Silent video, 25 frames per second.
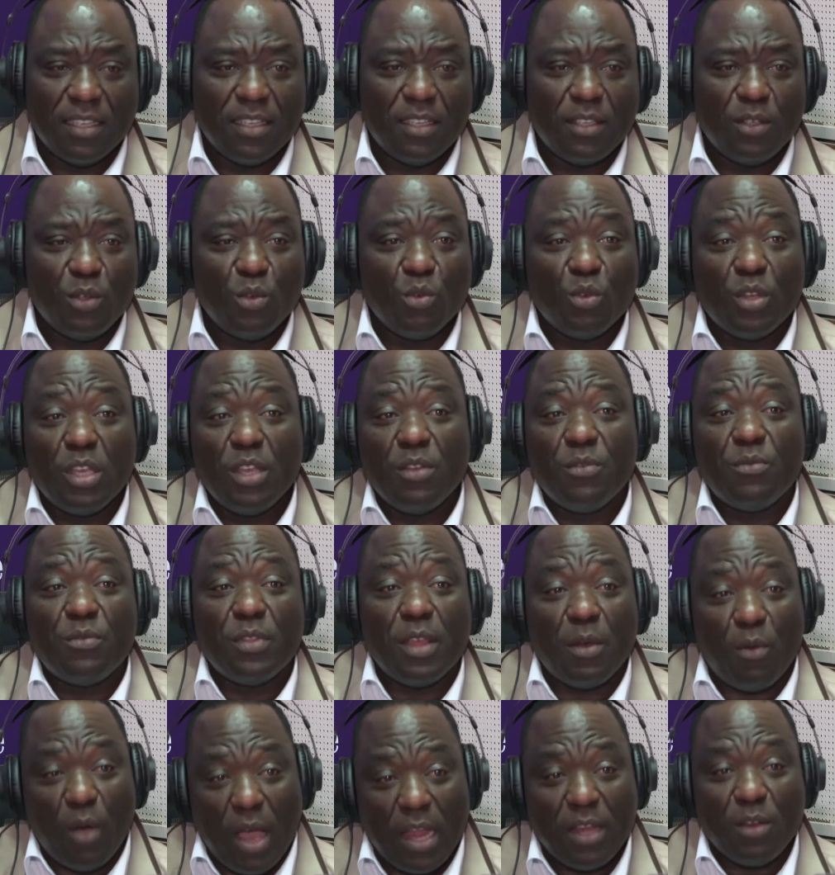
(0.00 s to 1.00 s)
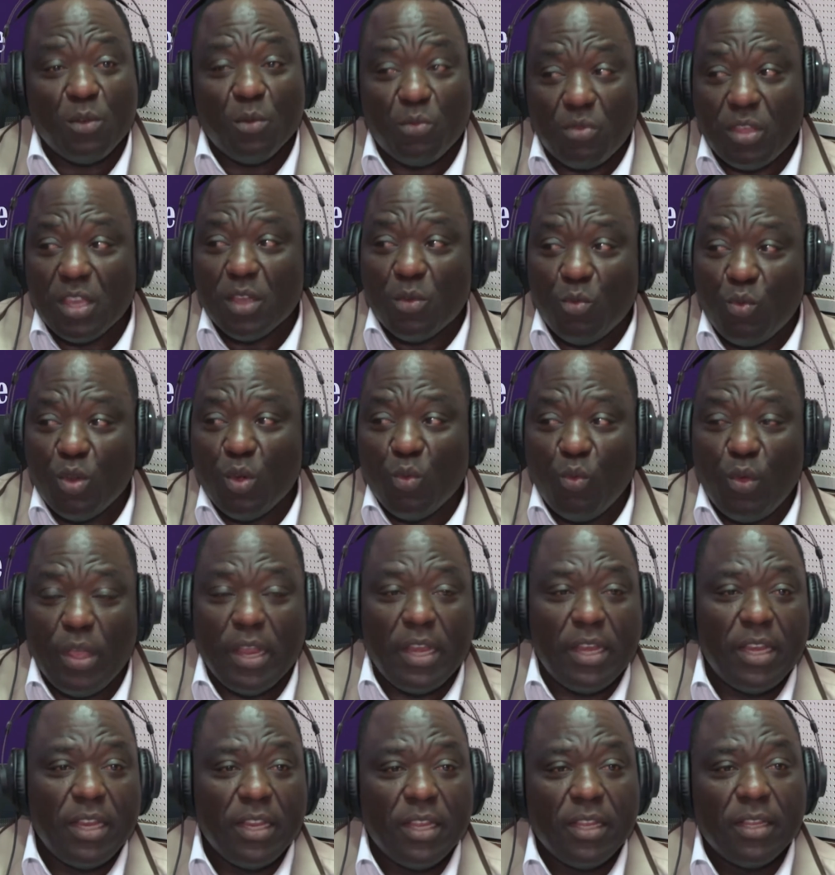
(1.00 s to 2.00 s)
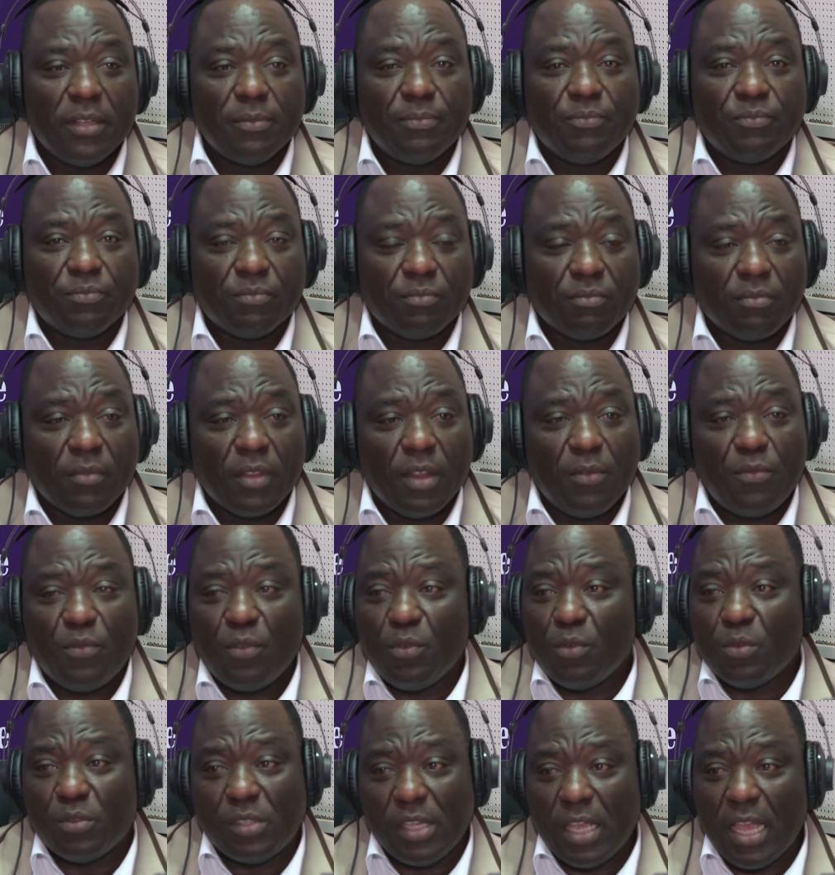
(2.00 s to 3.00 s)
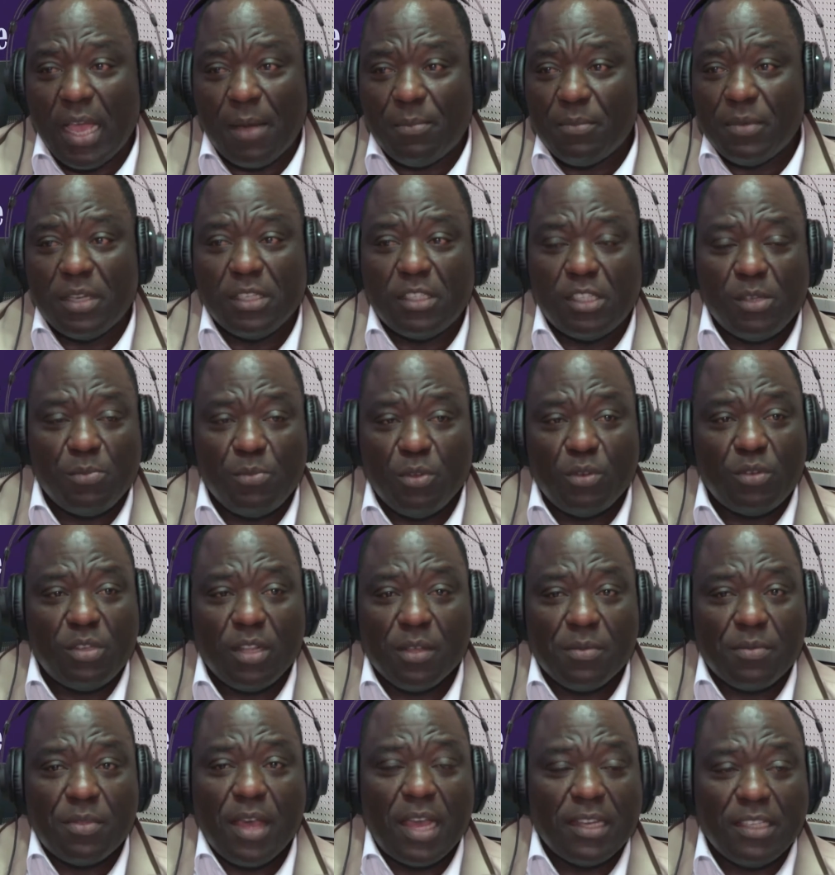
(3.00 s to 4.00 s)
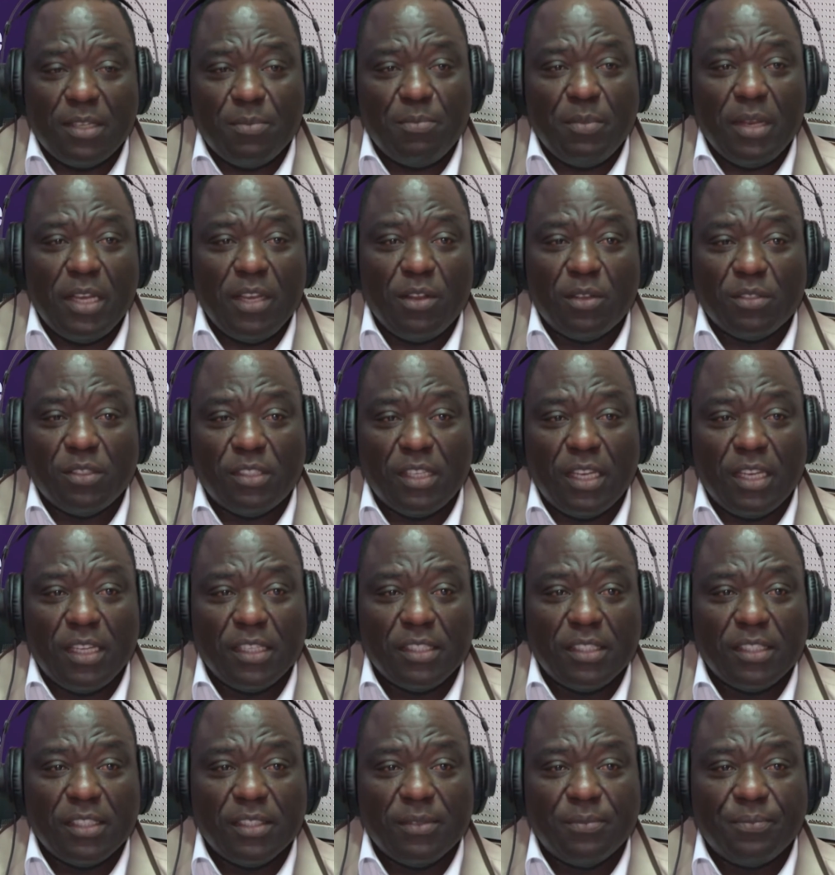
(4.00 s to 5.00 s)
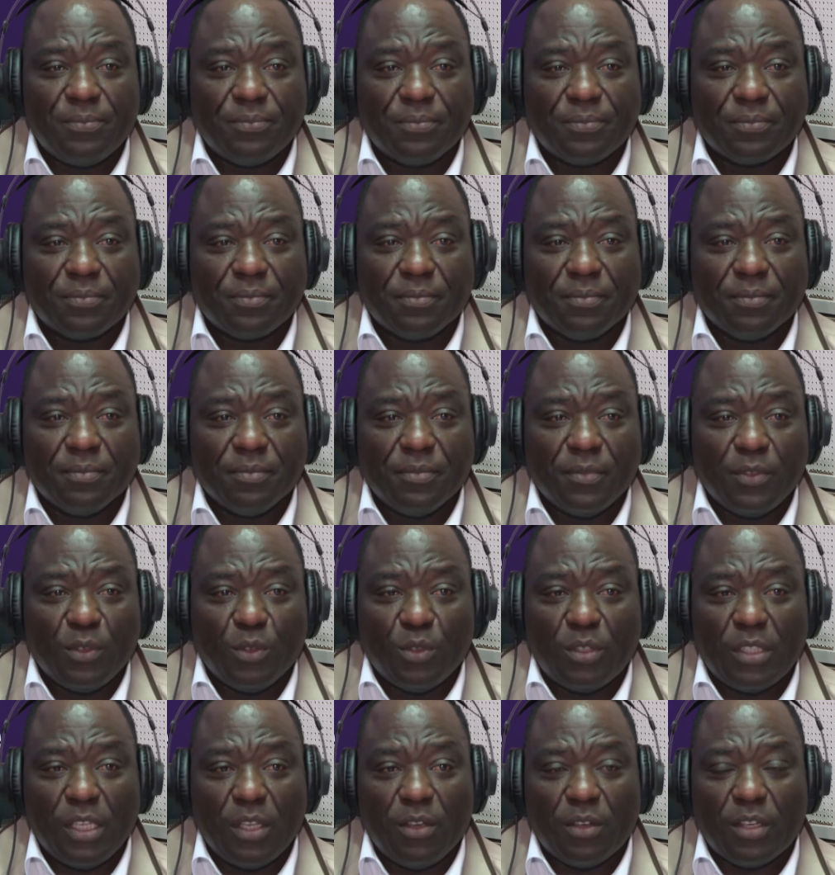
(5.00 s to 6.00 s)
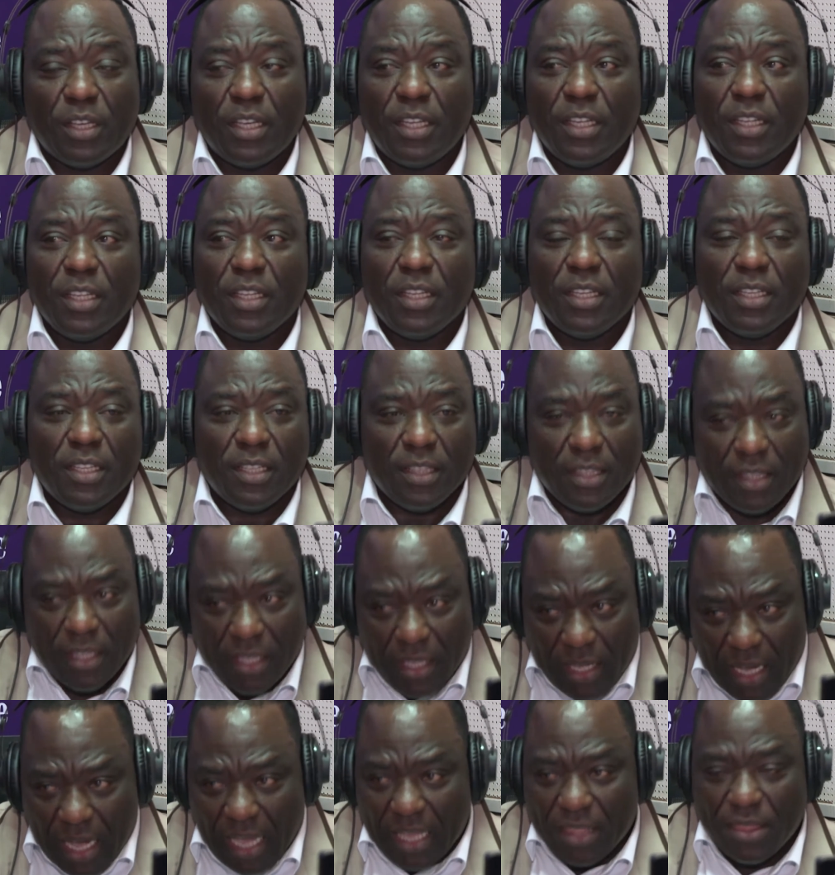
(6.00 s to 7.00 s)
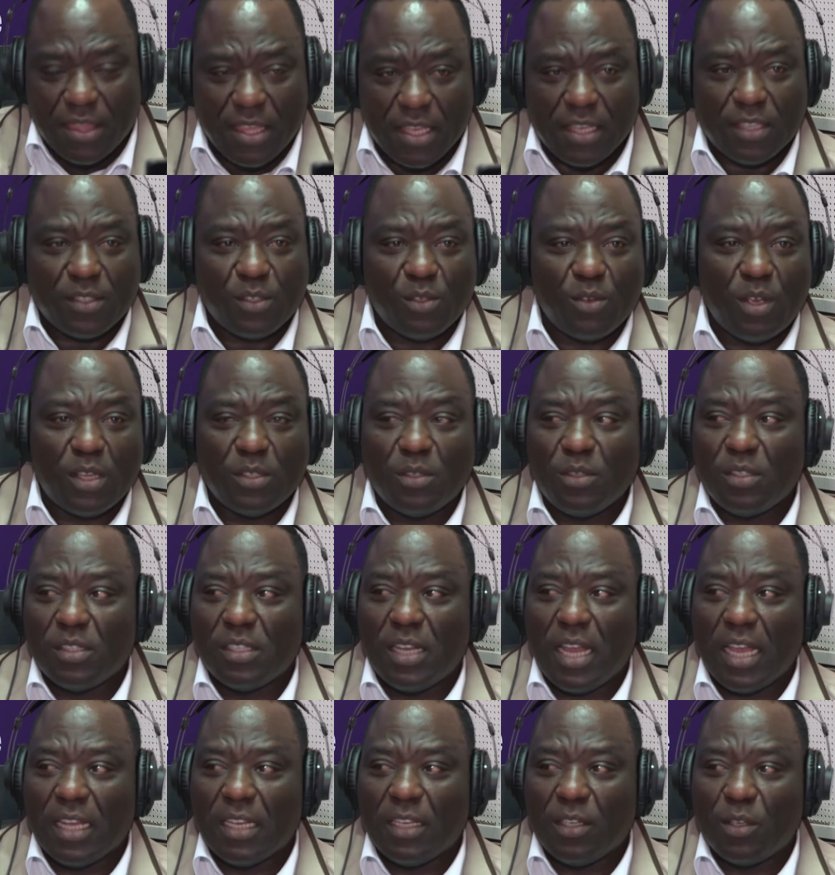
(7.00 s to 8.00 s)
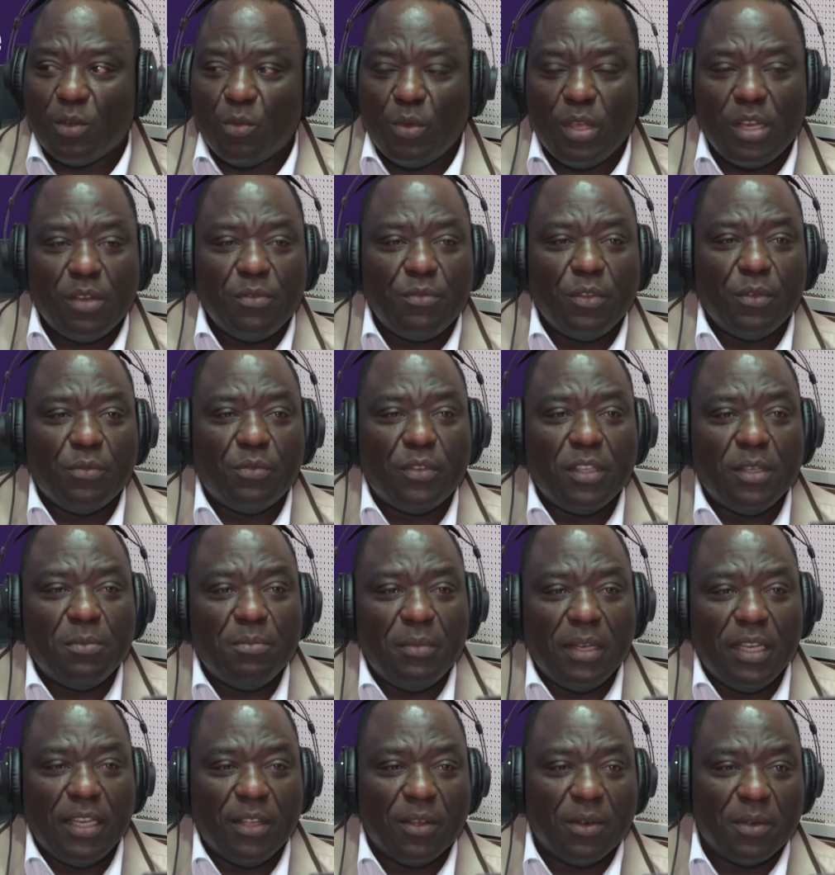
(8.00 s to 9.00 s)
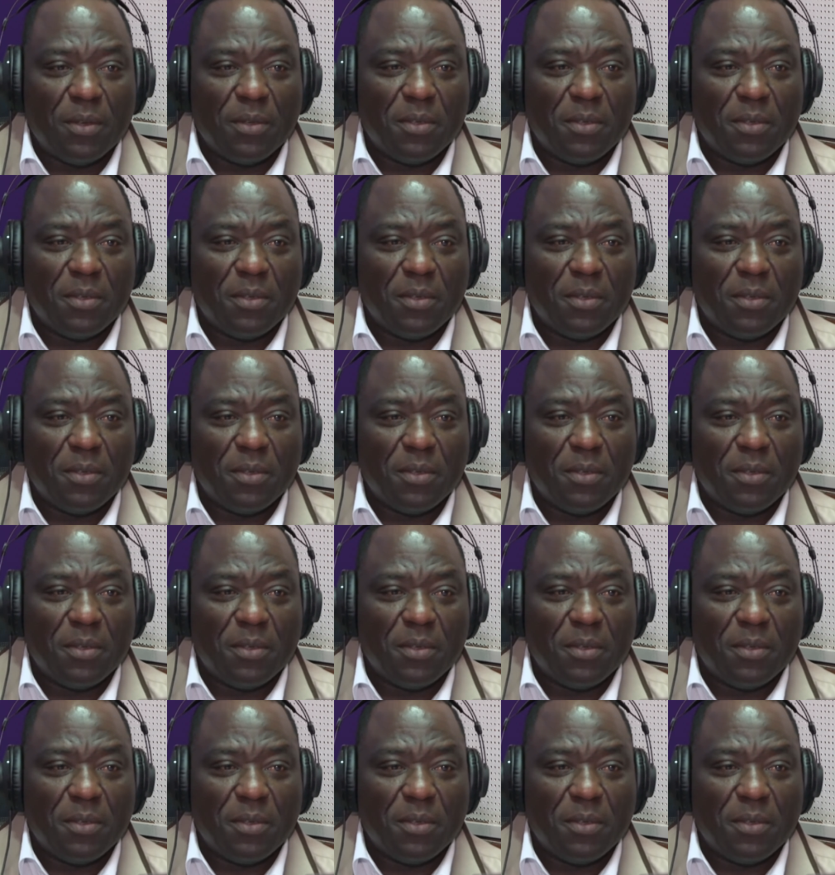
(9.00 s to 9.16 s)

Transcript: You give the one you think will win. If you say, I'm distributing 30 million shillings, you say, okay, I think so-and-so is likely to win 15 million.